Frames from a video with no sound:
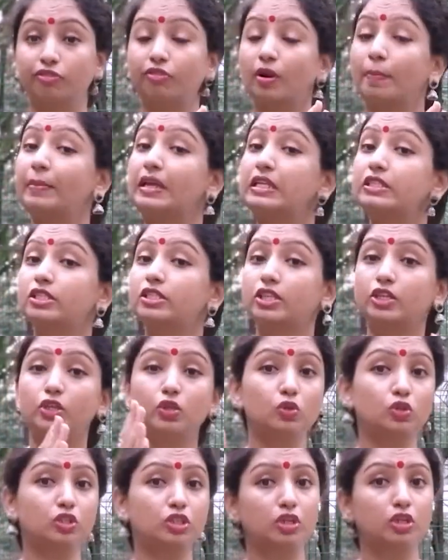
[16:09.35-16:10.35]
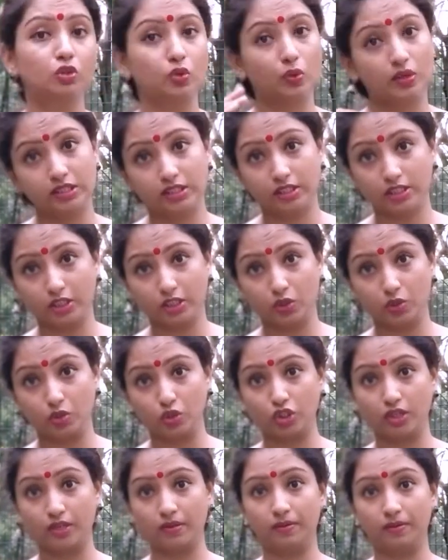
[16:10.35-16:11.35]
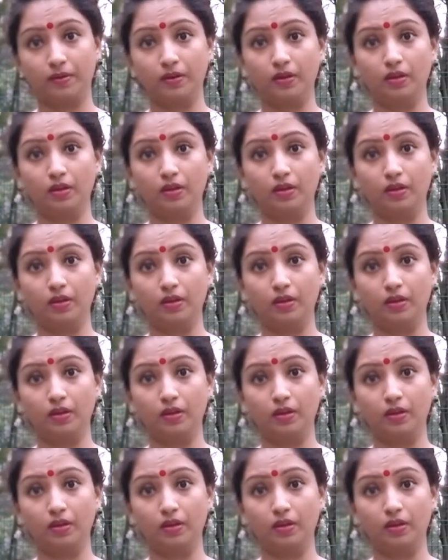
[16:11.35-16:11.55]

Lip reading: from institution to institution.